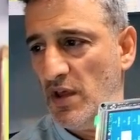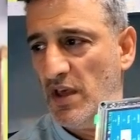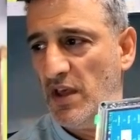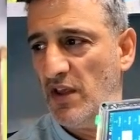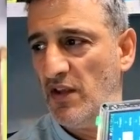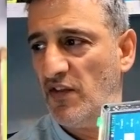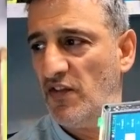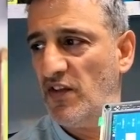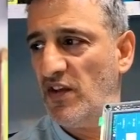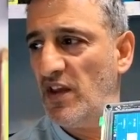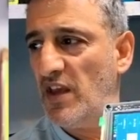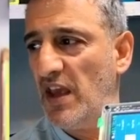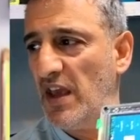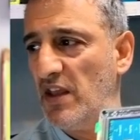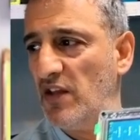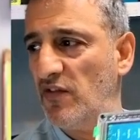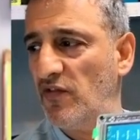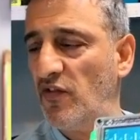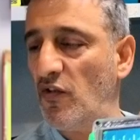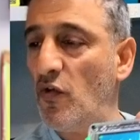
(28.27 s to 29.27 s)
Here's the
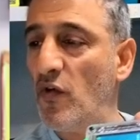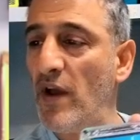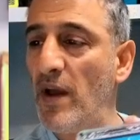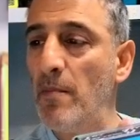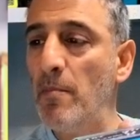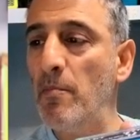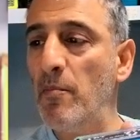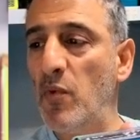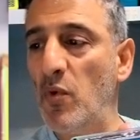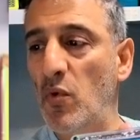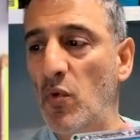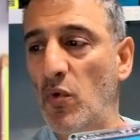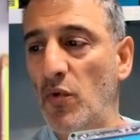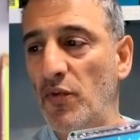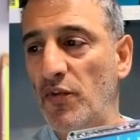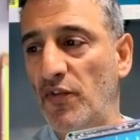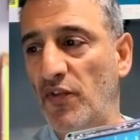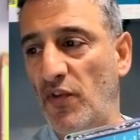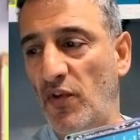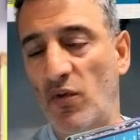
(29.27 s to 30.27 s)
H4M
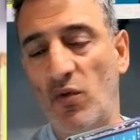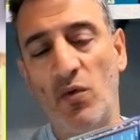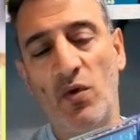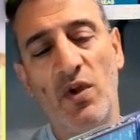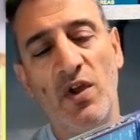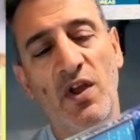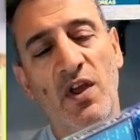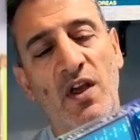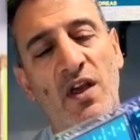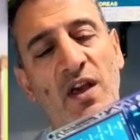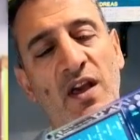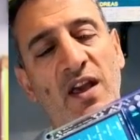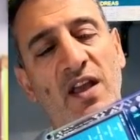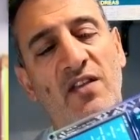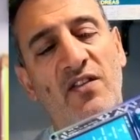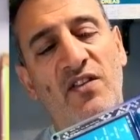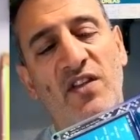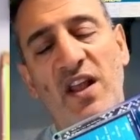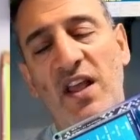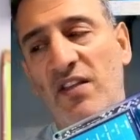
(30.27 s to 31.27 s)
board. So
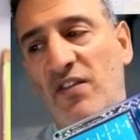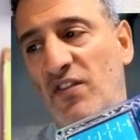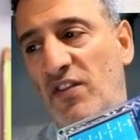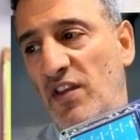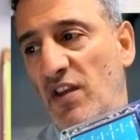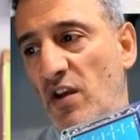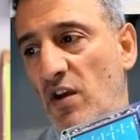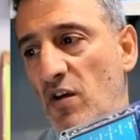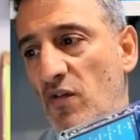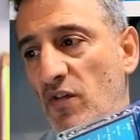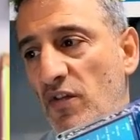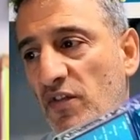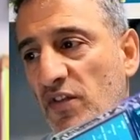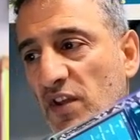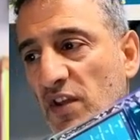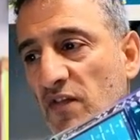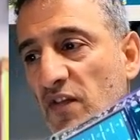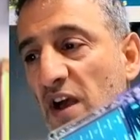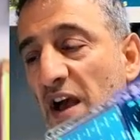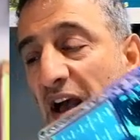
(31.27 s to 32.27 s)
it's an SDR
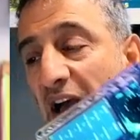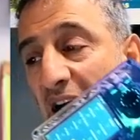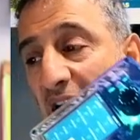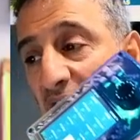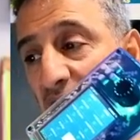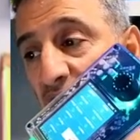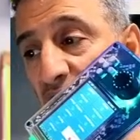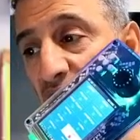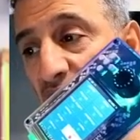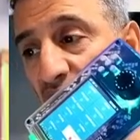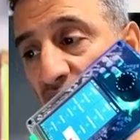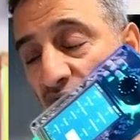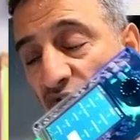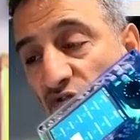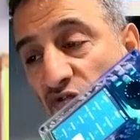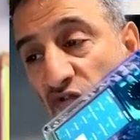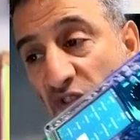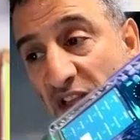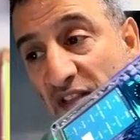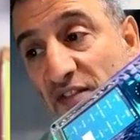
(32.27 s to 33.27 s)
receiver and
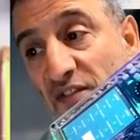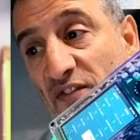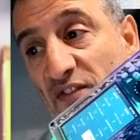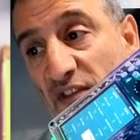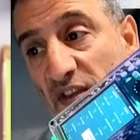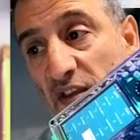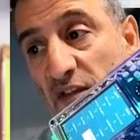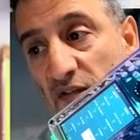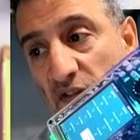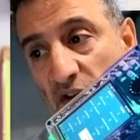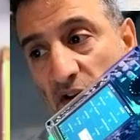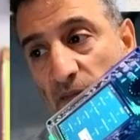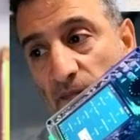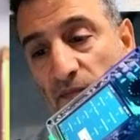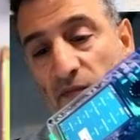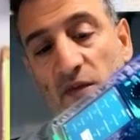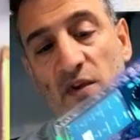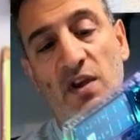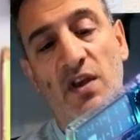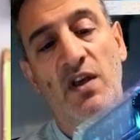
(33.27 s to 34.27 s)
transceiver
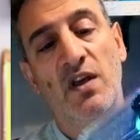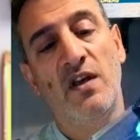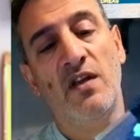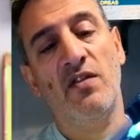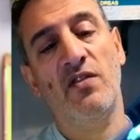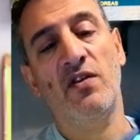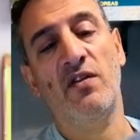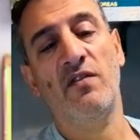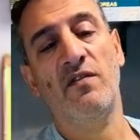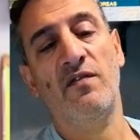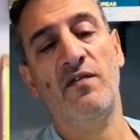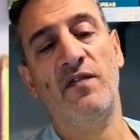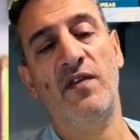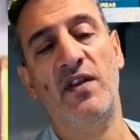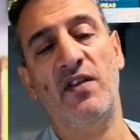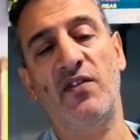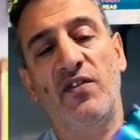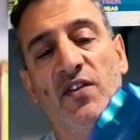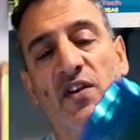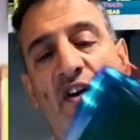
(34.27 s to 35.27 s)
that
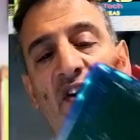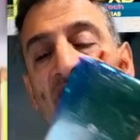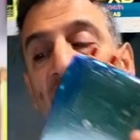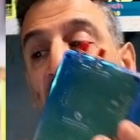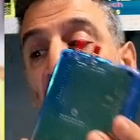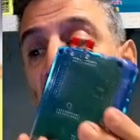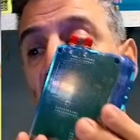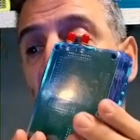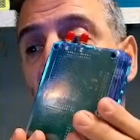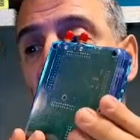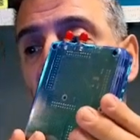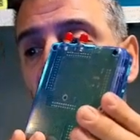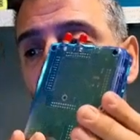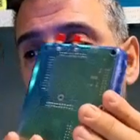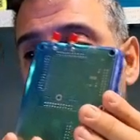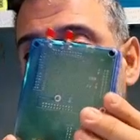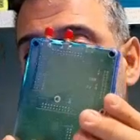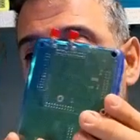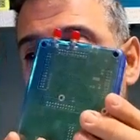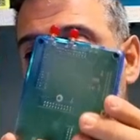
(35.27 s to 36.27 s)
fits
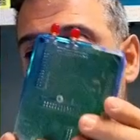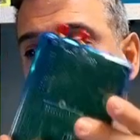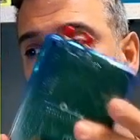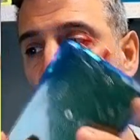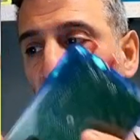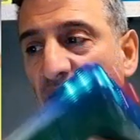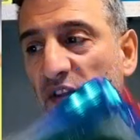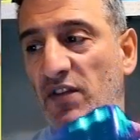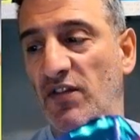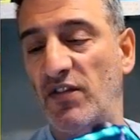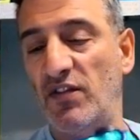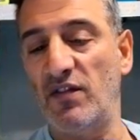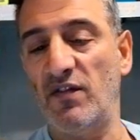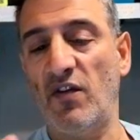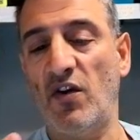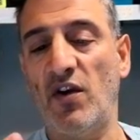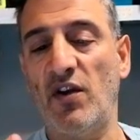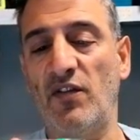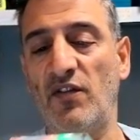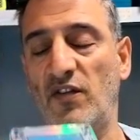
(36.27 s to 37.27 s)
underneath you know, this
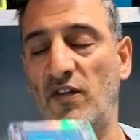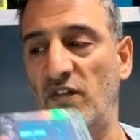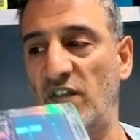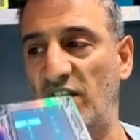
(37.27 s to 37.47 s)
device.